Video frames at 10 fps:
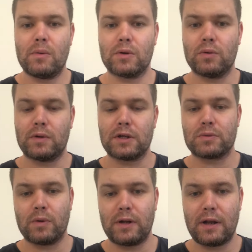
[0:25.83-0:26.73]
I'll told
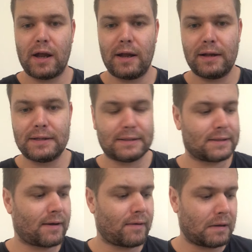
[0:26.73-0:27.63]
this one
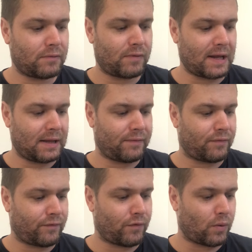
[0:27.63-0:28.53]
is ready
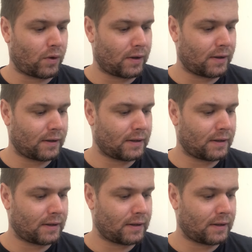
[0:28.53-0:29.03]
for